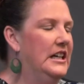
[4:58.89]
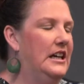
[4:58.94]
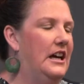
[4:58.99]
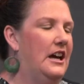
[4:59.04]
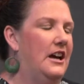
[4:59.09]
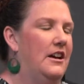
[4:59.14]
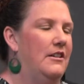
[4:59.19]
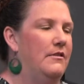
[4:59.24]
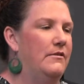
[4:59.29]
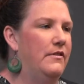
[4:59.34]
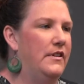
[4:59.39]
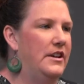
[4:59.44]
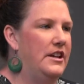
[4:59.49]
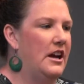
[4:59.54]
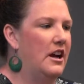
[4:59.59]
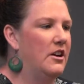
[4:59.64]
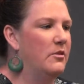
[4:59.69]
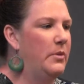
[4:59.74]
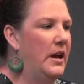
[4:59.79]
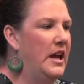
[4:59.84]
for
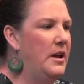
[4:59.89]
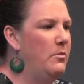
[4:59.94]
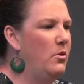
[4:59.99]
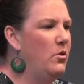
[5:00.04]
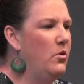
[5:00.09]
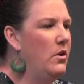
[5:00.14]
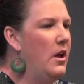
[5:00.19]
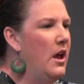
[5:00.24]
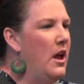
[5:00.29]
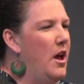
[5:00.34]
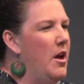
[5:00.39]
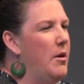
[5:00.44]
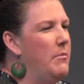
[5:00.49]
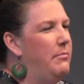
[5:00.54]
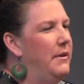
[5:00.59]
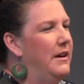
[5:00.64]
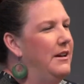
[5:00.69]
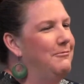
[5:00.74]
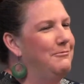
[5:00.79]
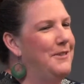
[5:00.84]
young people.
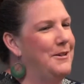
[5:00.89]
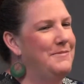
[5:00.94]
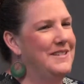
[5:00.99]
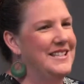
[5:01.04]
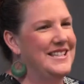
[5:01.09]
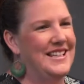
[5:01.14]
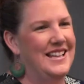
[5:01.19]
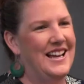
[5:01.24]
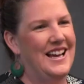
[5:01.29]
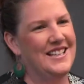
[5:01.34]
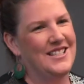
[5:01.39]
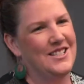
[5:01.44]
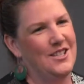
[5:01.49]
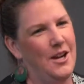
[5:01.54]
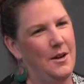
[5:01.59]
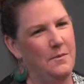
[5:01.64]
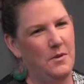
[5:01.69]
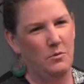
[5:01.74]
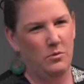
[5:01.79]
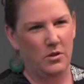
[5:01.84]
But when was the last time you